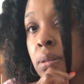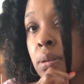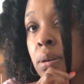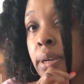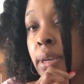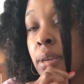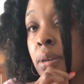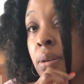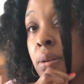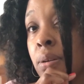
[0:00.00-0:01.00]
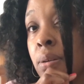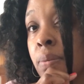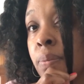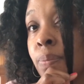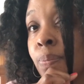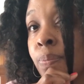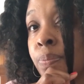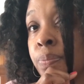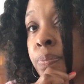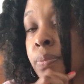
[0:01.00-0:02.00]
are here.
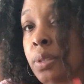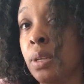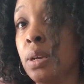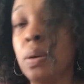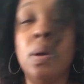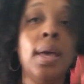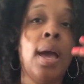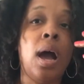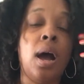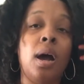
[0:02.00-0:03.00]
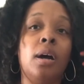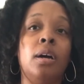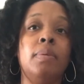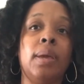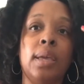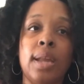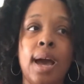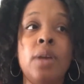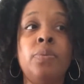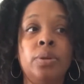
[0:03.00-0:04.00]
You know, and
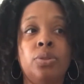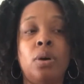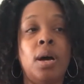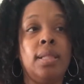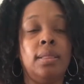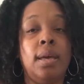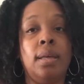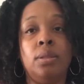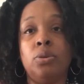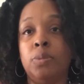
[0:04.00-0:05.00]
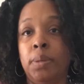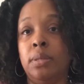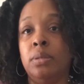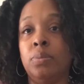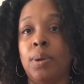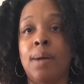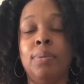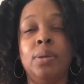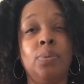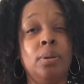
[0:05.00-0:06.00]
I would have thought that those pieces
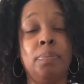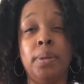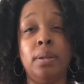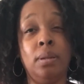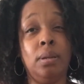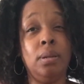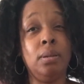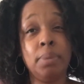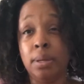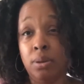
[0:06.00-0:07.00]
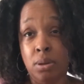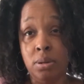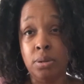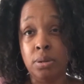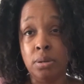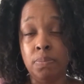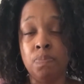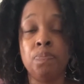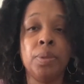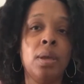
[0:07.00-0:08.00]
probably would have been a little bit longer.
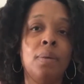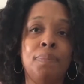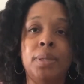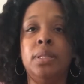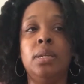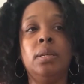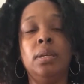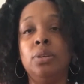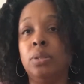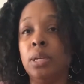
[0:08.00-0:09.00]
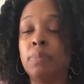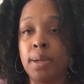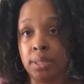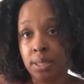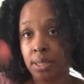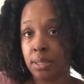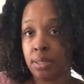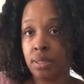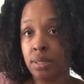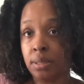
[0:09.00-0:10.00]
But then again, you think about the
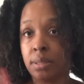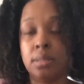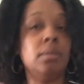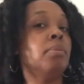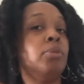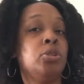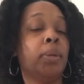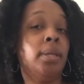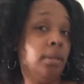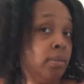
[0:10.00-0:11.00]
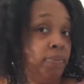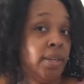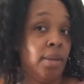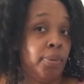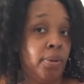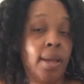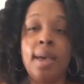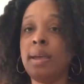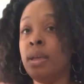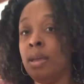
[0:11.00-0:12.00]
distance between the nape of your
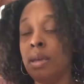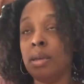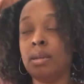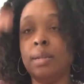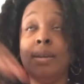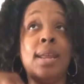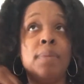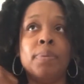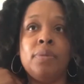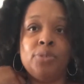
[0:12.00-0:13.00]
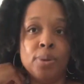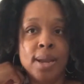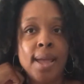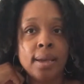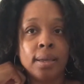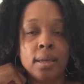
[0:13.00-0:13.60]
head, the nape of your neck,